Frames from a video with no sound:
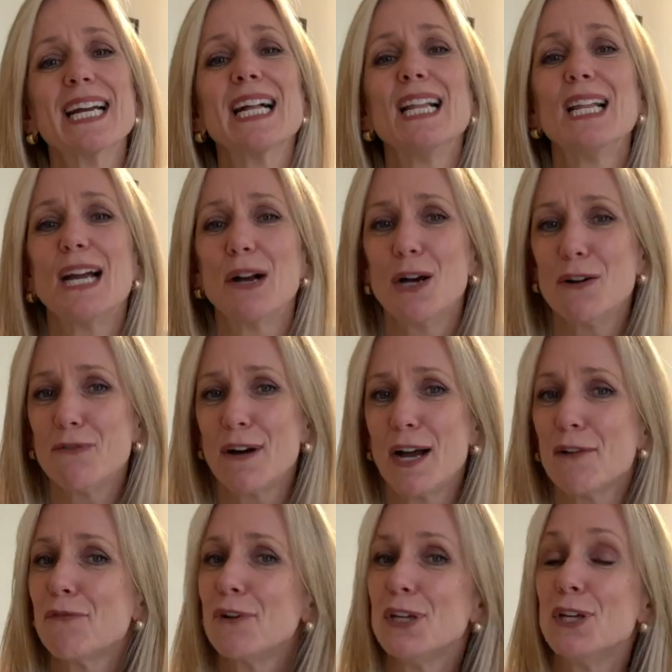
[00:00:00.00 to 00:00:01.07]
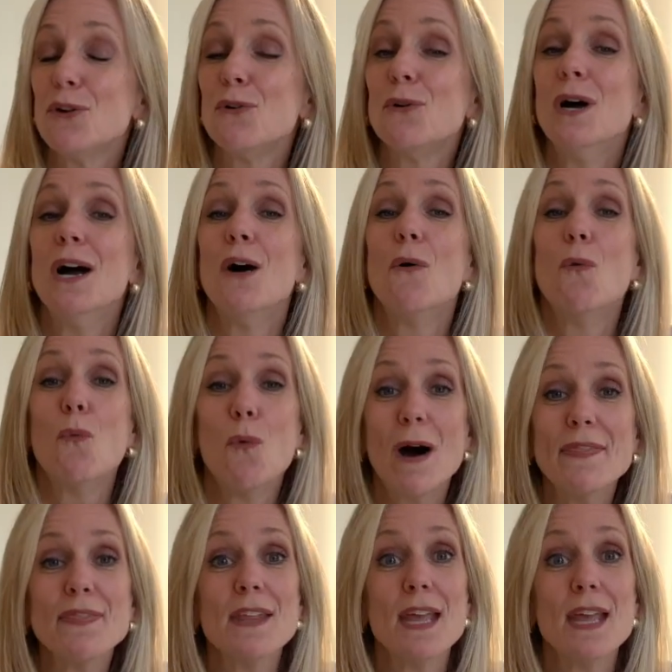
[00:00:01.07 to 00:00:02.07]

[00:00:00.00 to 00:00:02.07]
clarify for you what